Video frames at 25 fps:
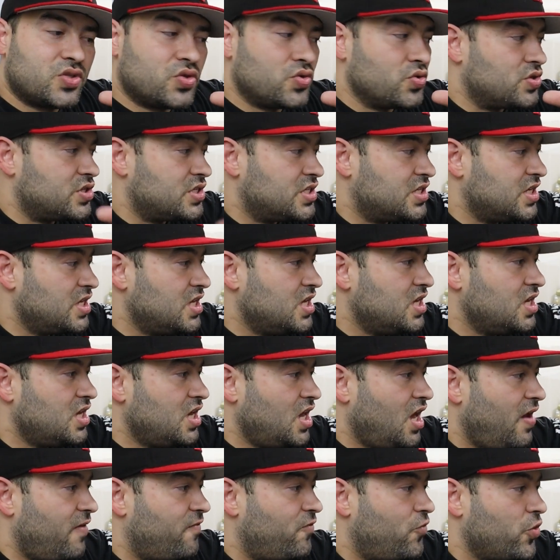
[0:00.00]
to see
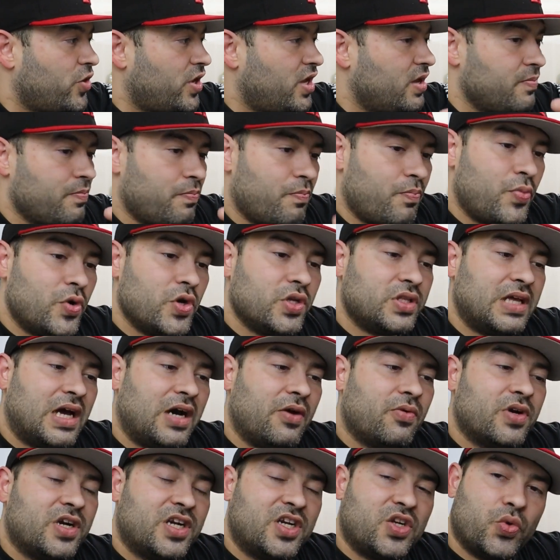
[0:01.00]
if we can put
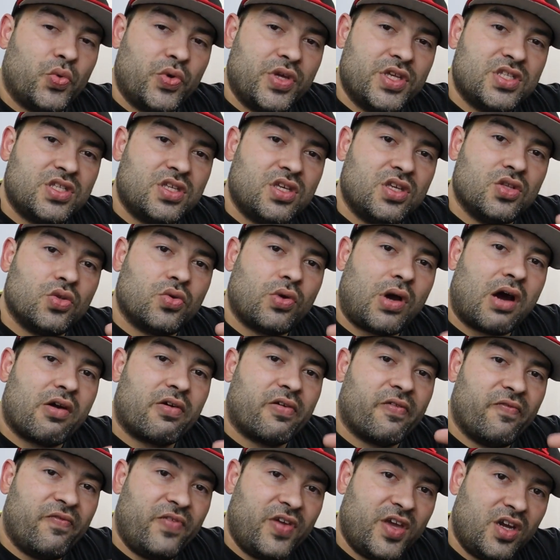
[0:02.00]
our twist into our
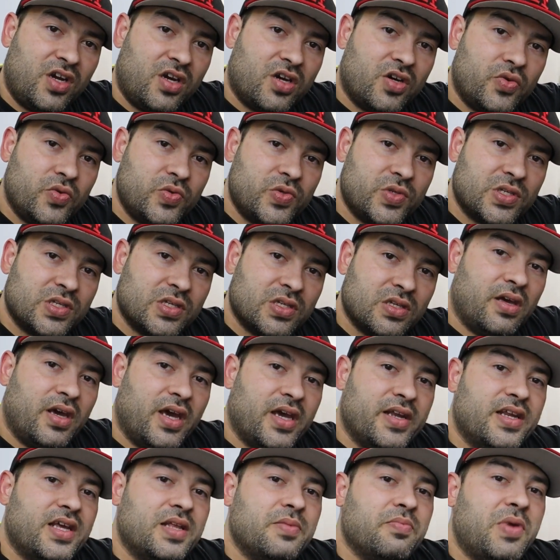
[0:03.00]
vehicles
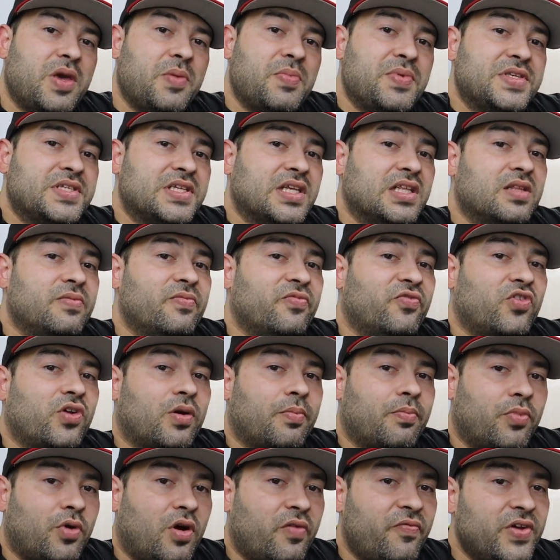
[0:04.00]
and then maybe sell them for
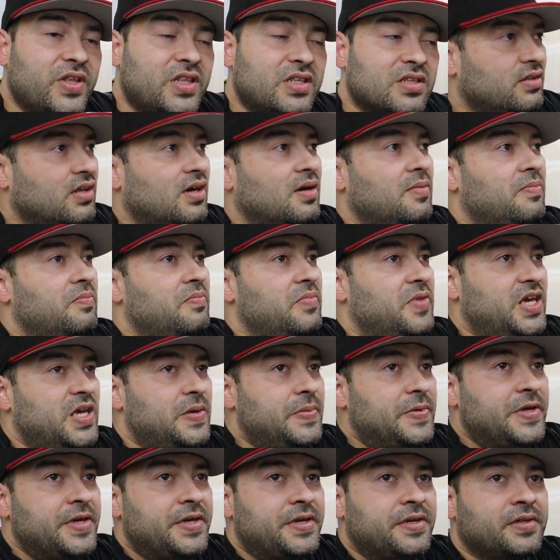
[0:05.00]
a profit. Now,
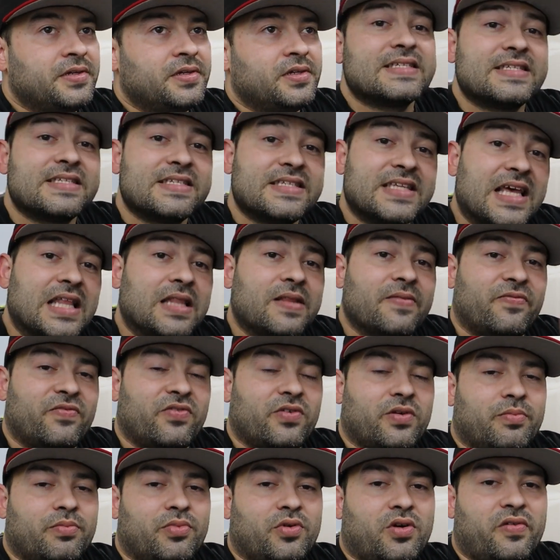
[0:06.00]
maybe sell them
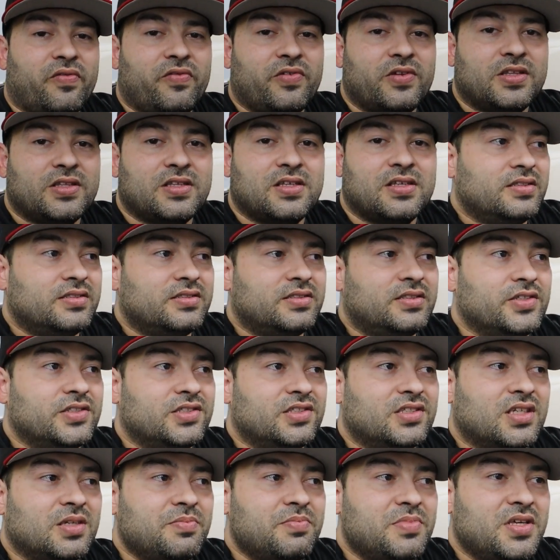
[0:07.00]
for a profit. So it's
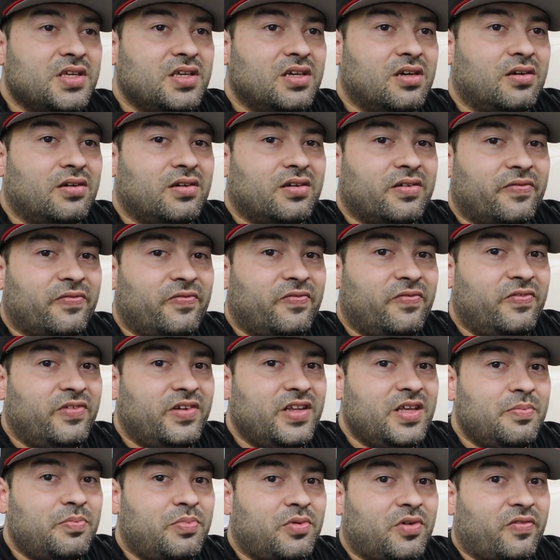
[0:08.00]
gonna be a
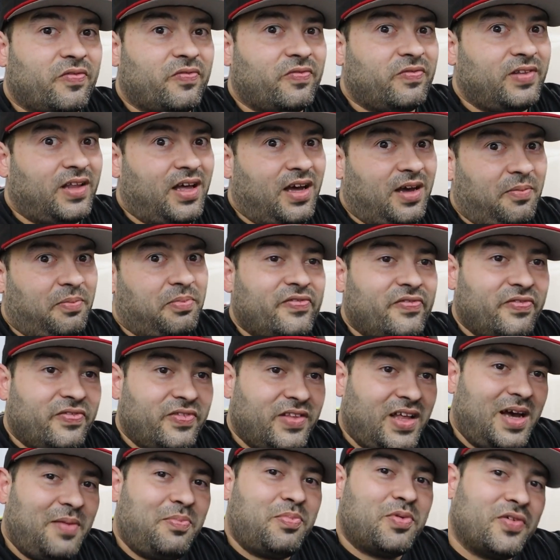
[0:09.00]
flip or
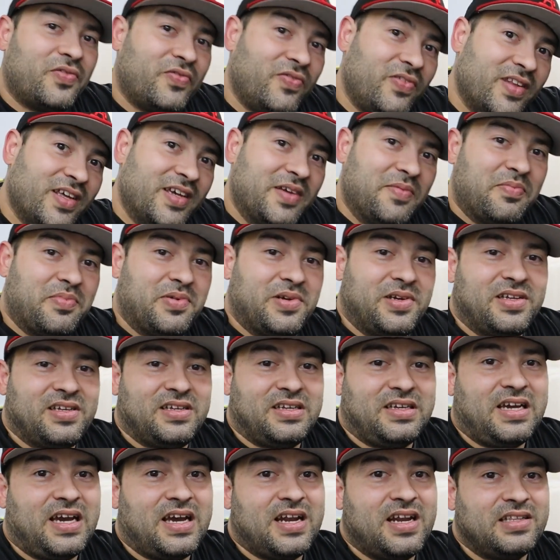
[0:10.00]
flop or flip
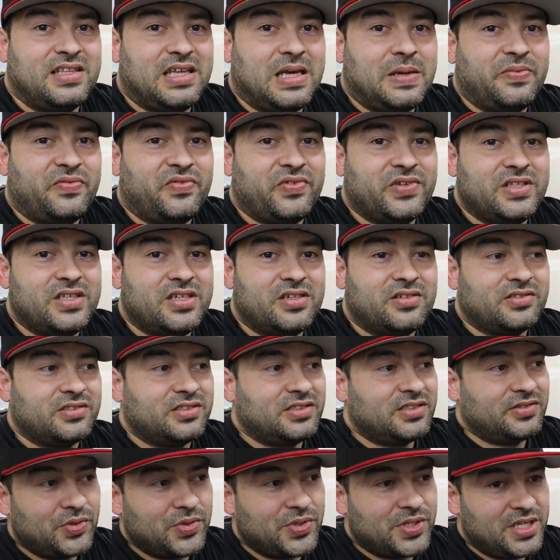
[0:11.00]
kind of type of a deal.
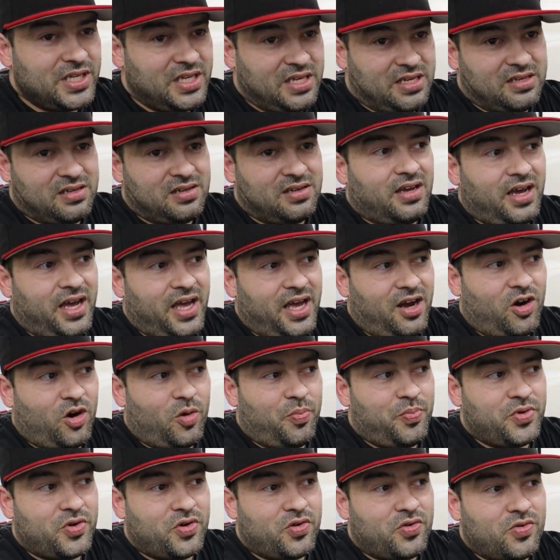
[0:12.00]
So we'll see. I
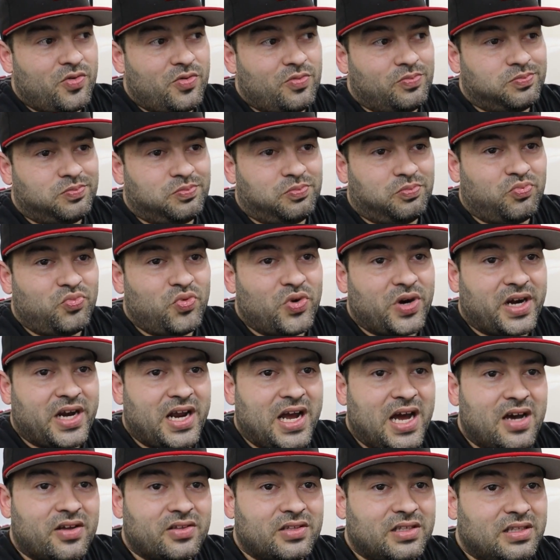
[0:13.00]
hope it'll work
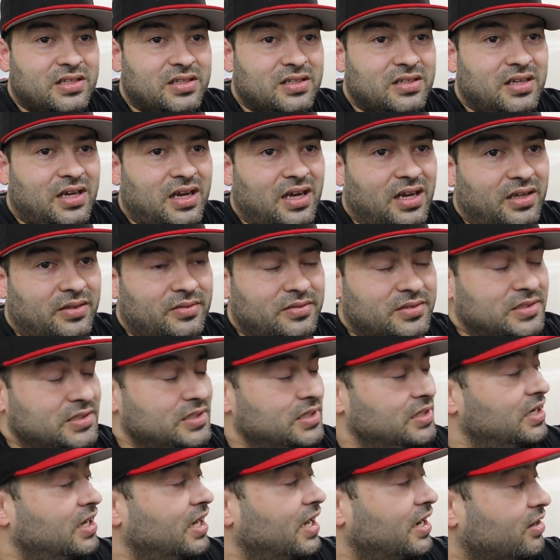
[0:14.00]
out. I
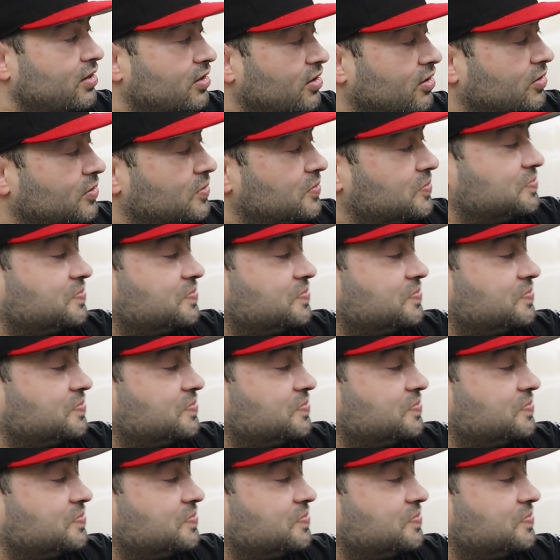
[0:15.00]
don't know.